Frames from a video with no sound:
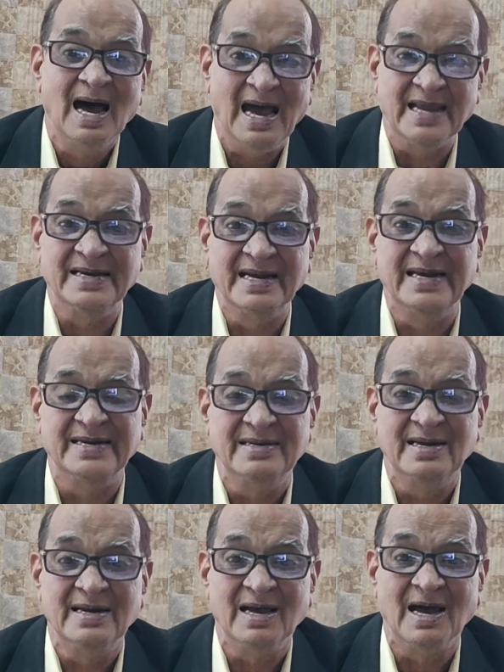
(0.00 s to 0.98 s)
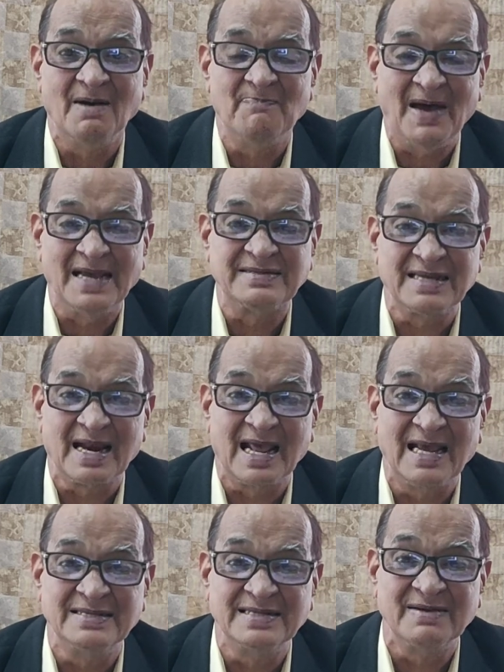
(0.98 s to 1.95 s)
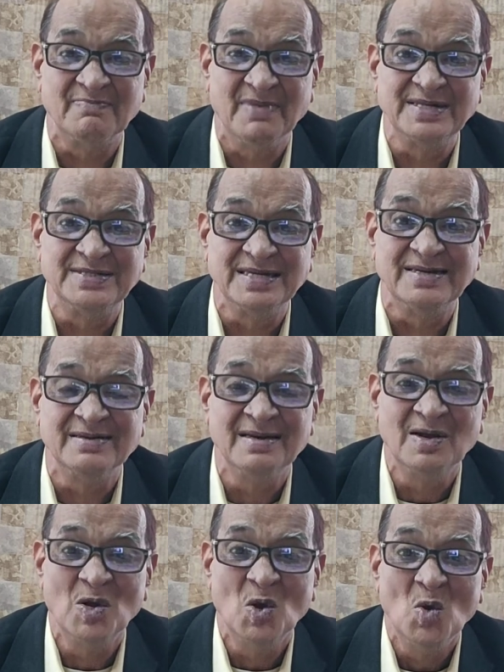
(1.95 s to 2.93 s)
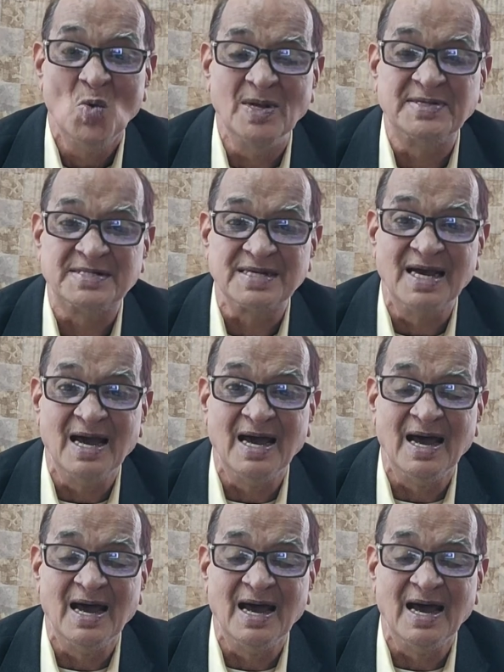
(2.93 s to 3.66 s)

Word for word: I need a pasteurizing machine which